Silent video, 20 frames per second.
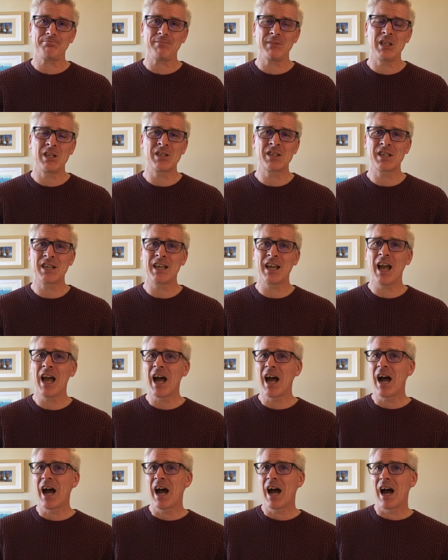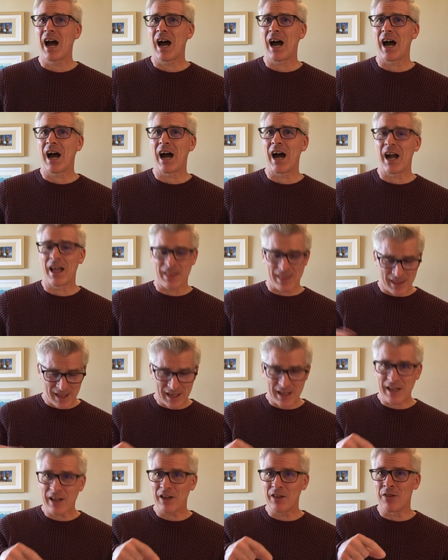You see, I
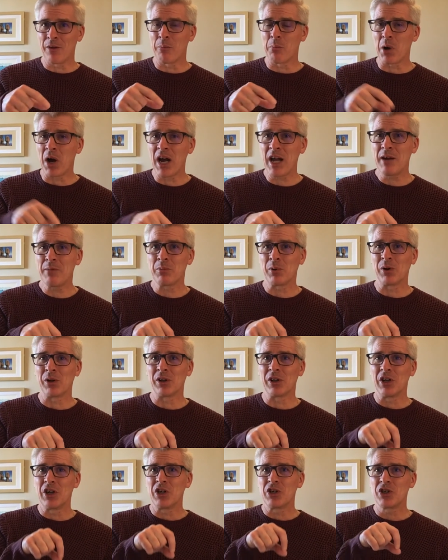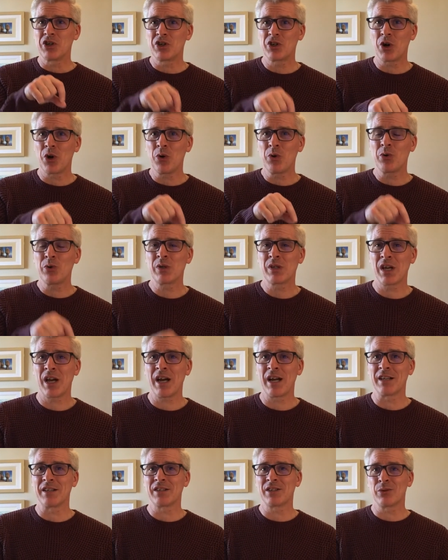think the Bible shows
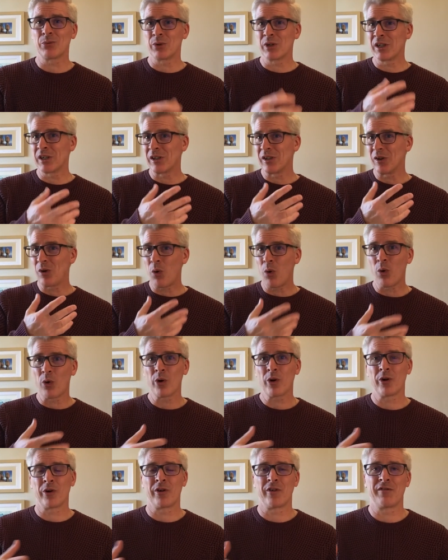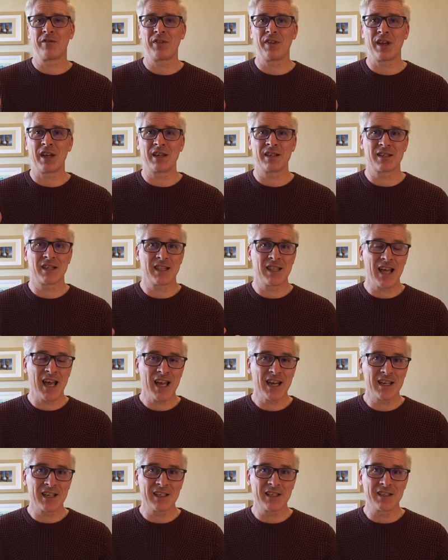us the real order of things, and
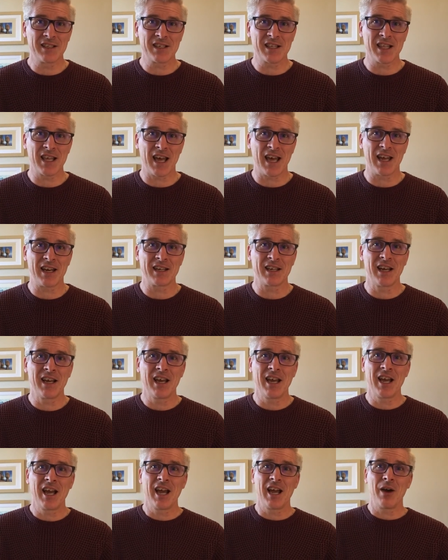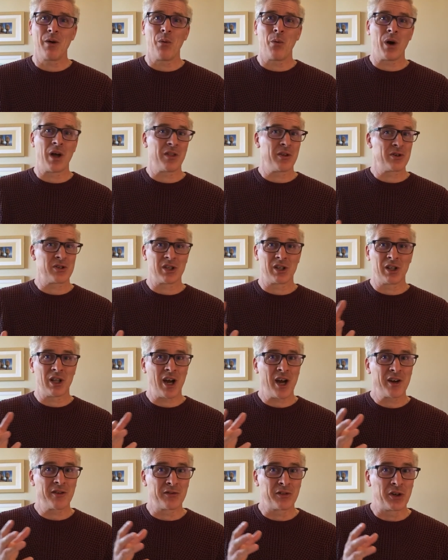that is that while there's a
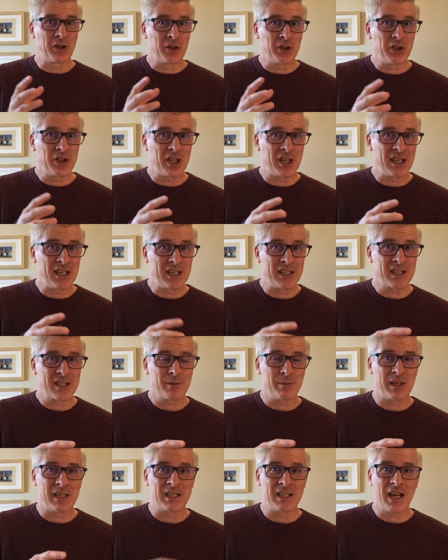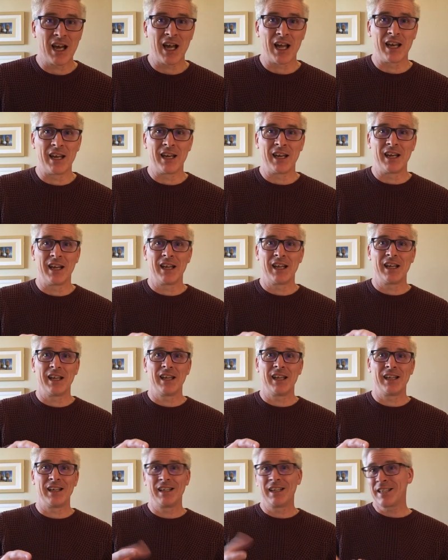lot of good that needs to be done,
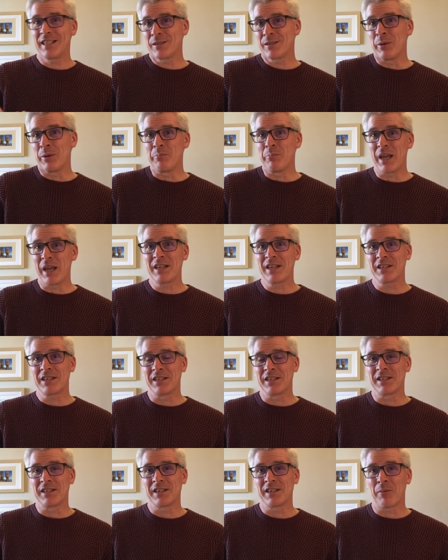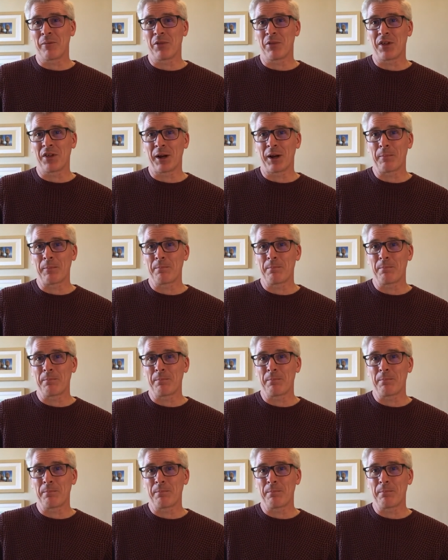it needs to be based in something.